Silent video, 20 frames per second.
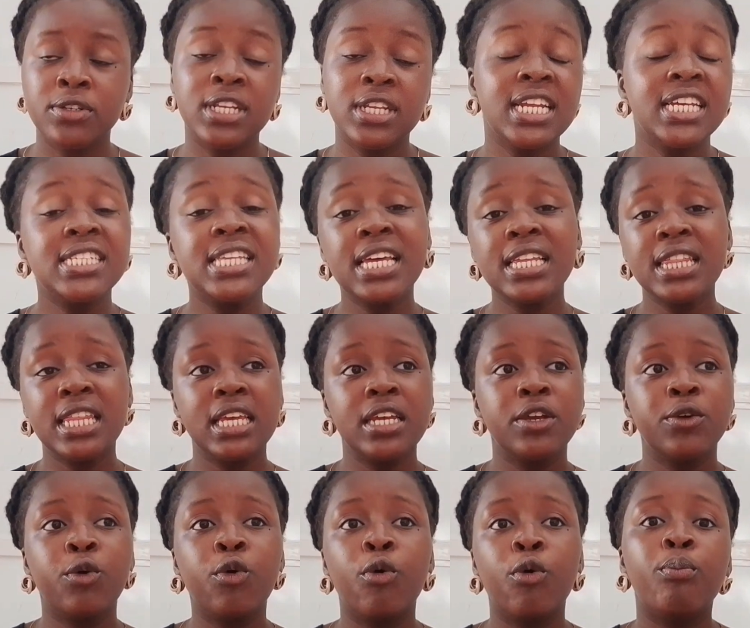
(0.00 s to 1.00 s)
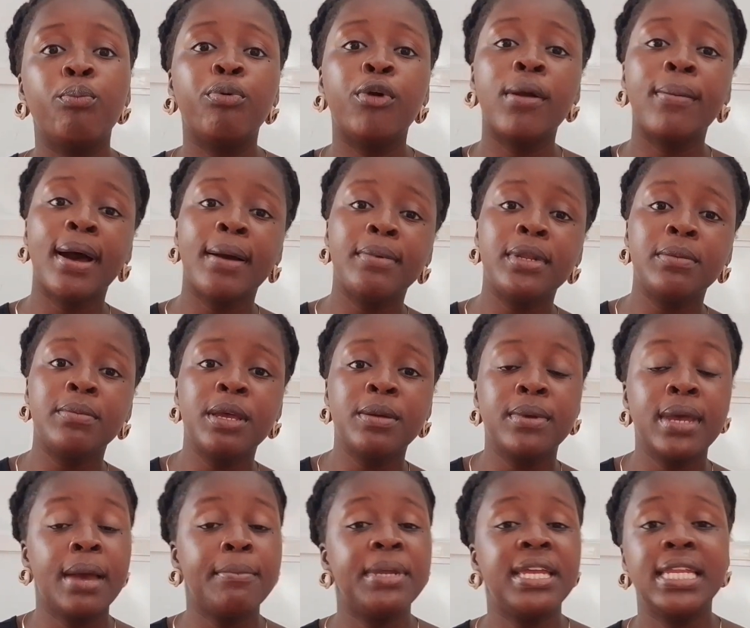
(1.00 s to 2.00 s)
Then I started thinking, oh, probably
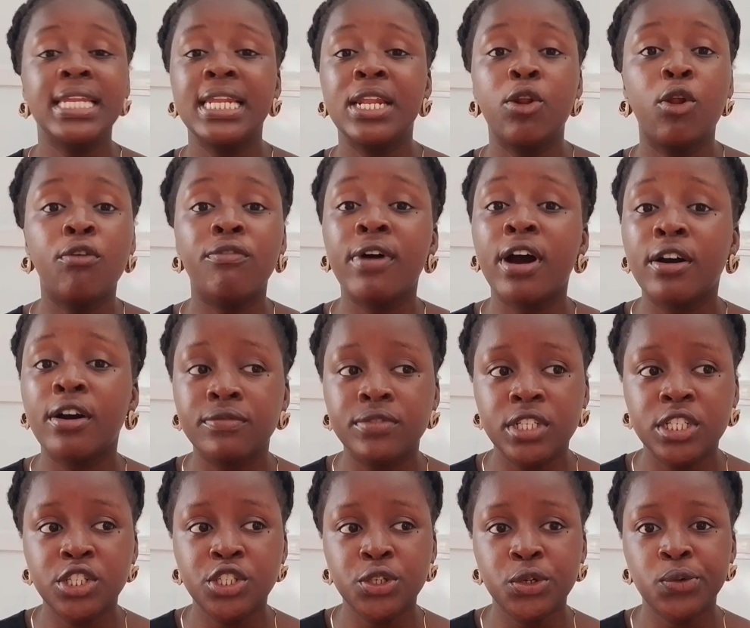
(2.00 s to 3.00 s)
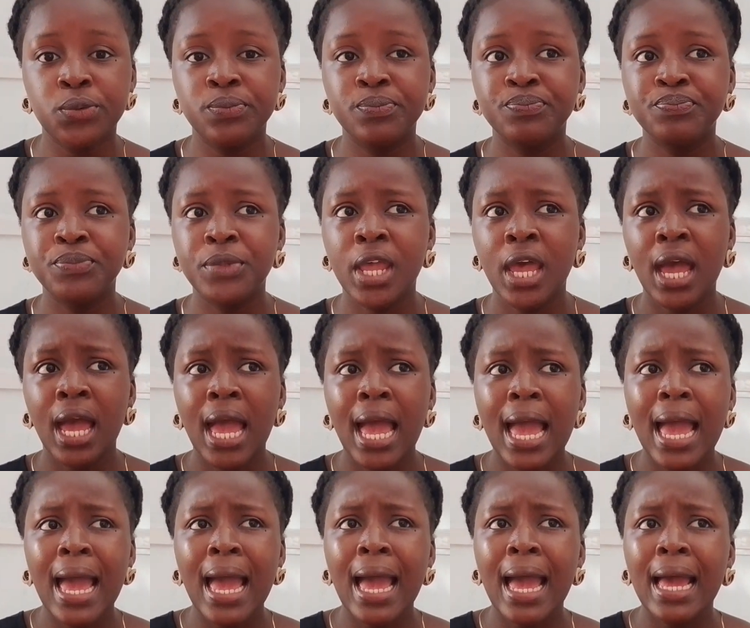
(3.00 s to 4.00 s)
maybe I'm a lover of nature.
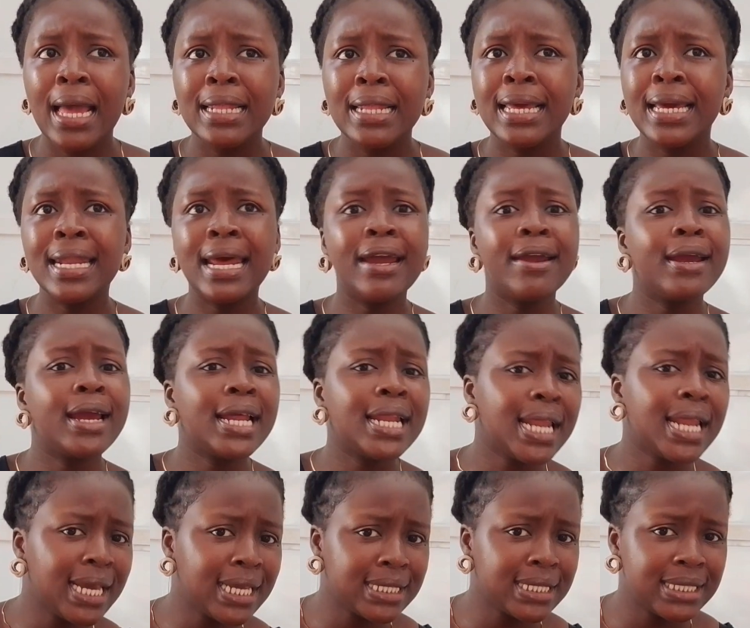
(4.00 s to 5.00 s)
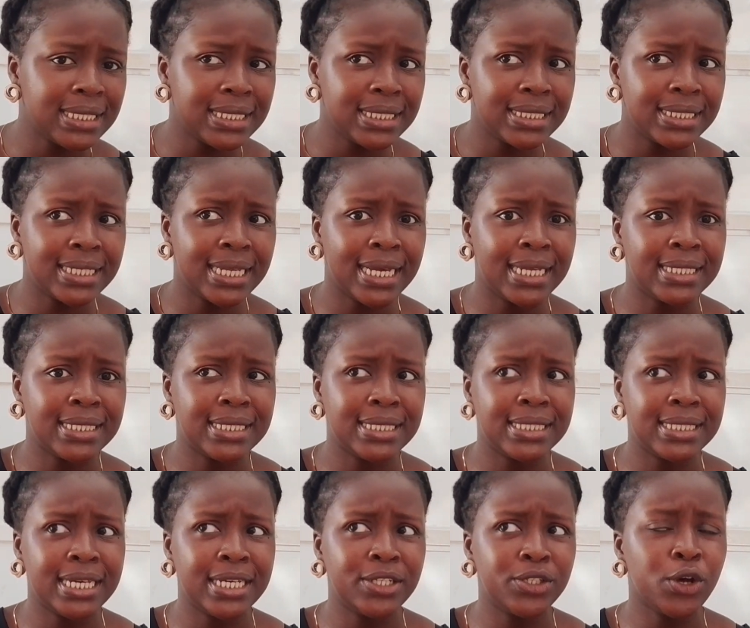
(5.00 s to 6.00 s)
Then I realized that
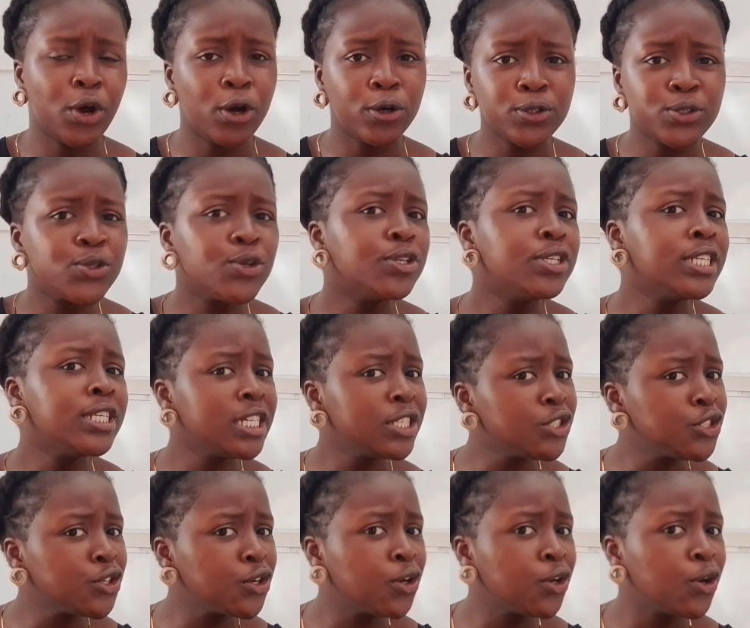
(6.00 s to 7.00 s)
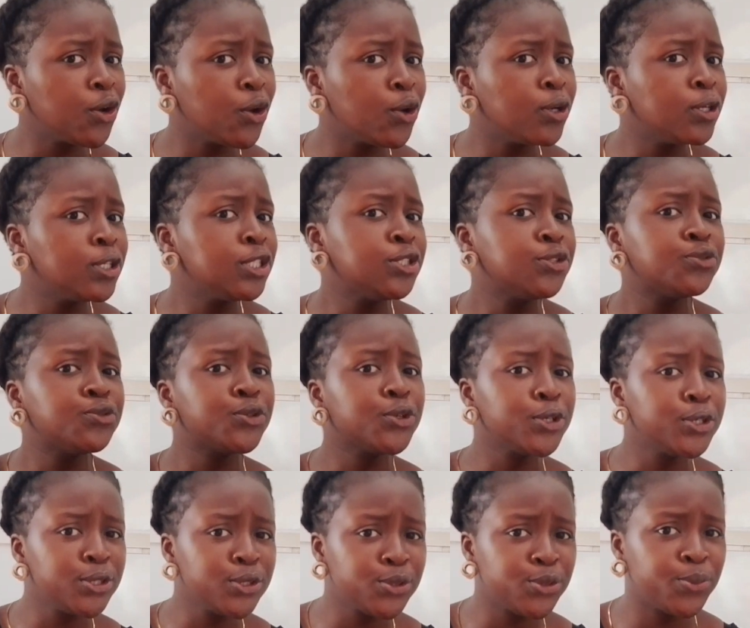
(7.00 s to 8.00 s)
there is also nature on the
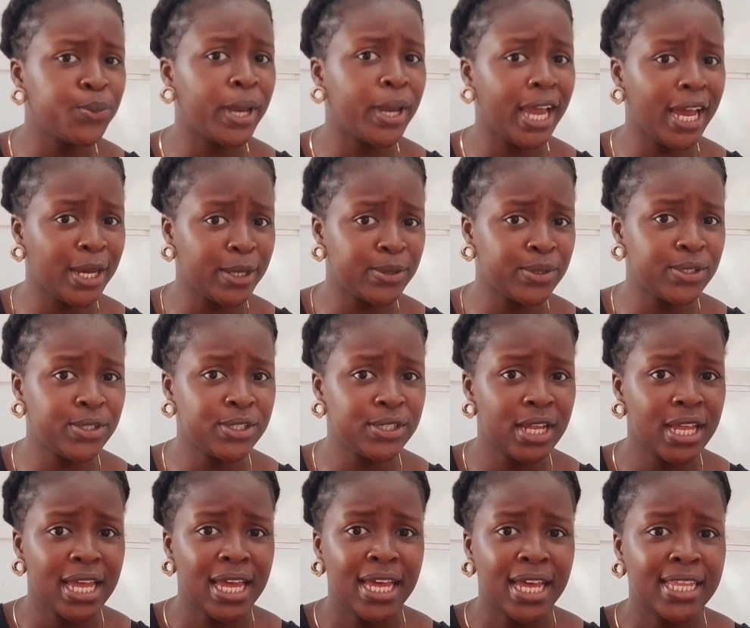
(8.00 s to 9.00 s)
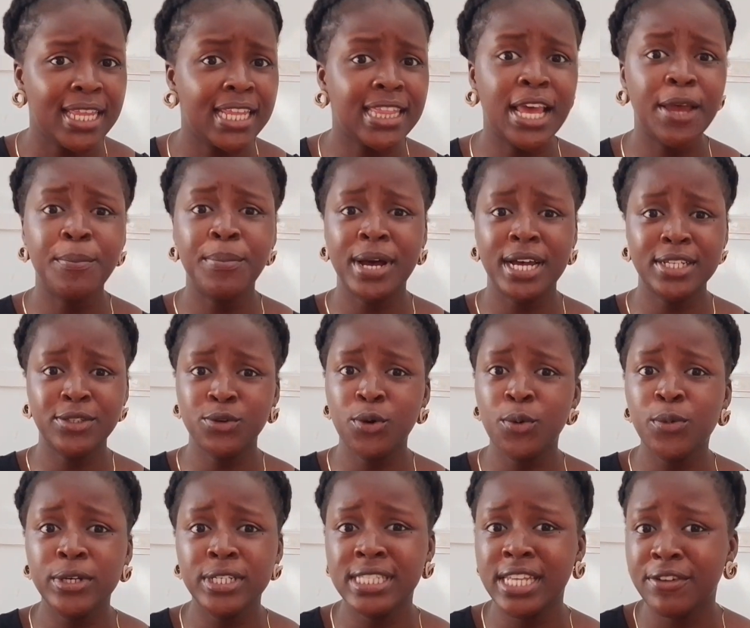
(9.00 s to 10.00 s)
road to my house that I pass
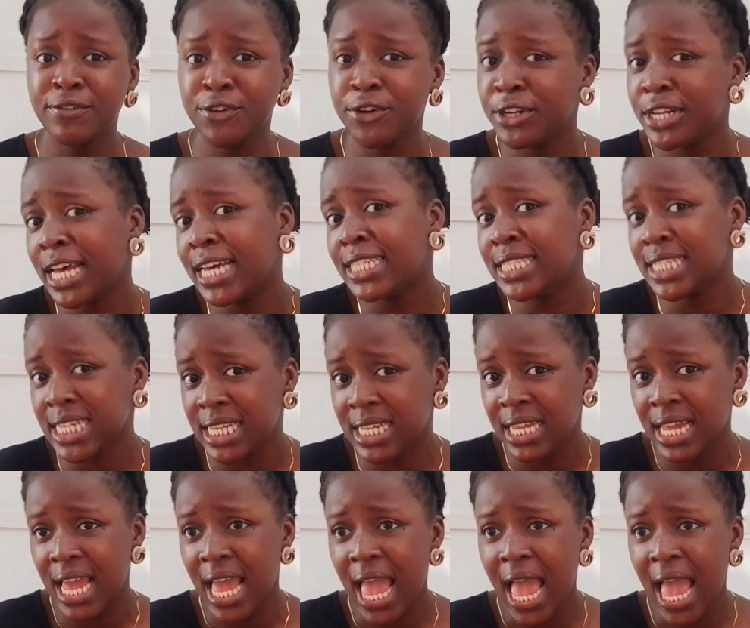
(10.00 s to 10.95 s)
almost every other day.